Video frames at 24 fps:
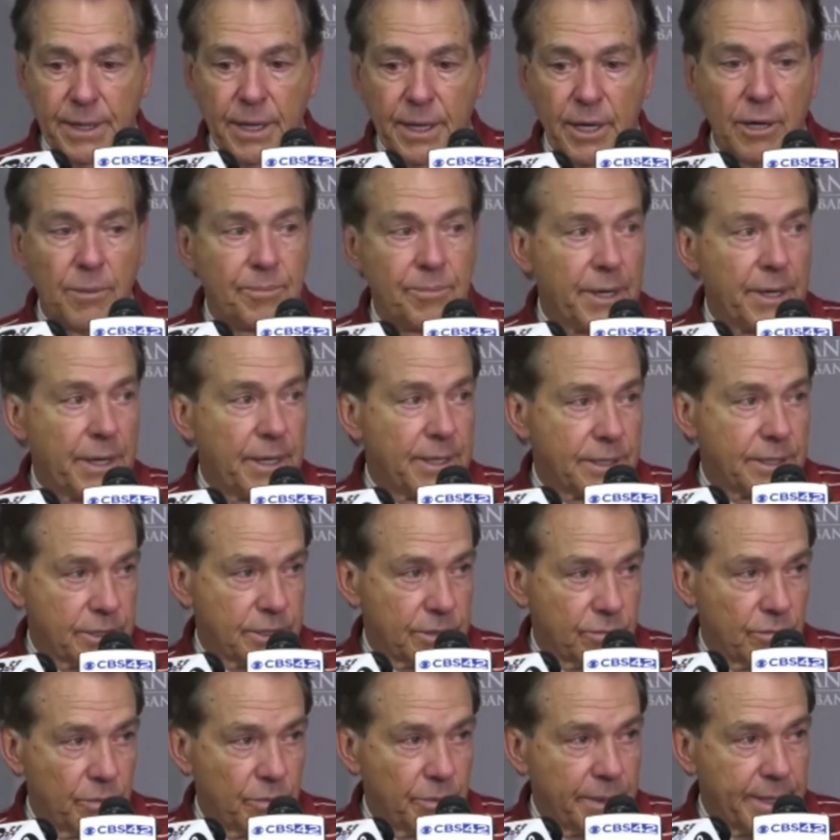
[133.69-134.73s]
that helped
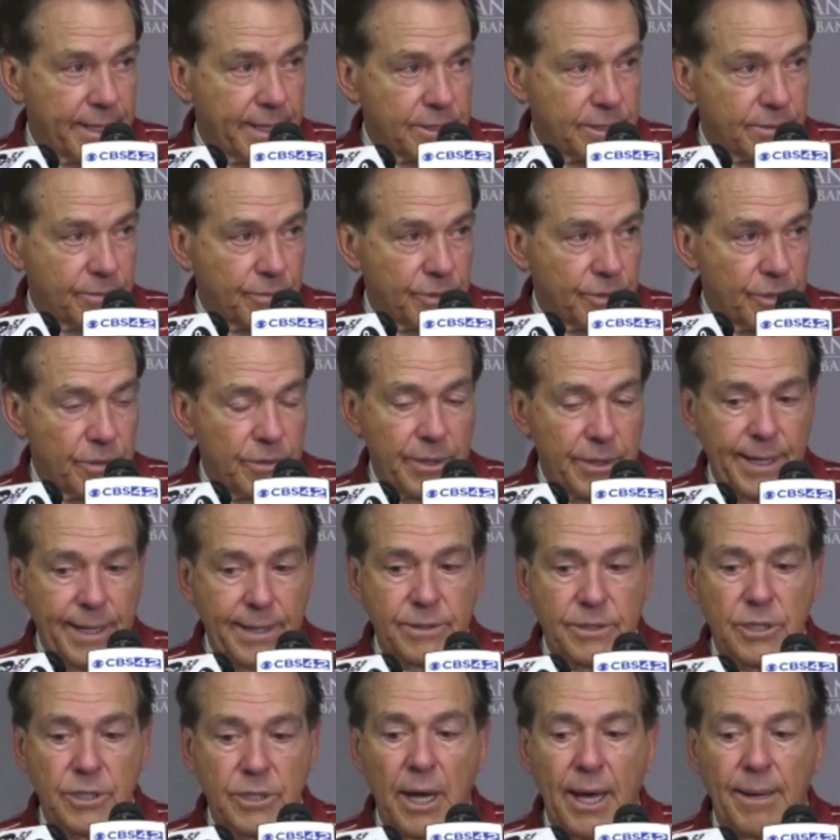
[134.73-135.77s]
us when we got some third
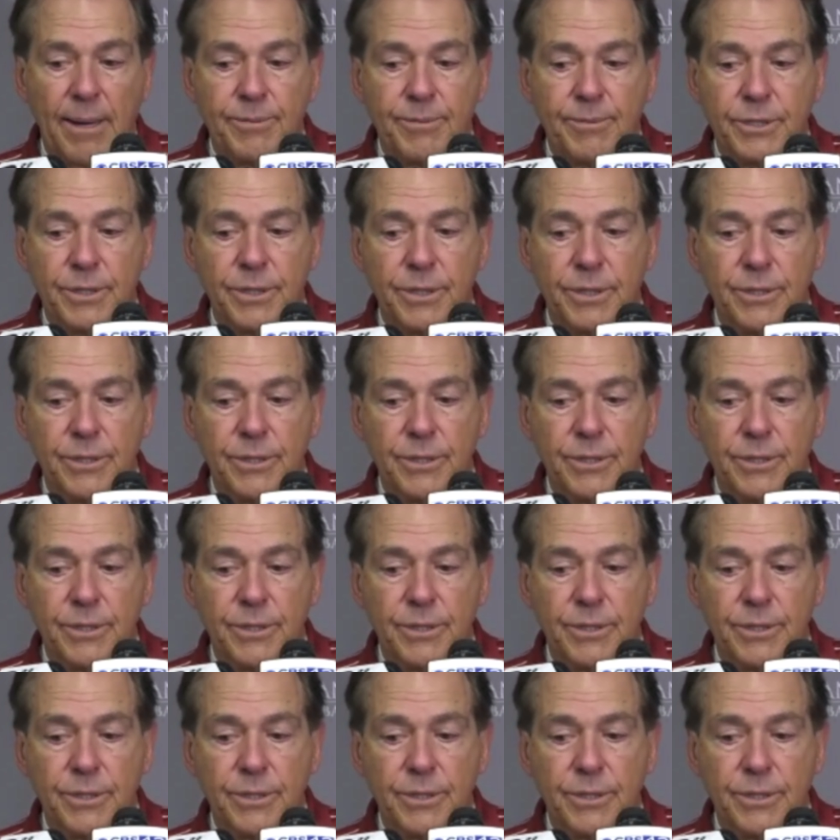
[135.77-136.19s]
down stops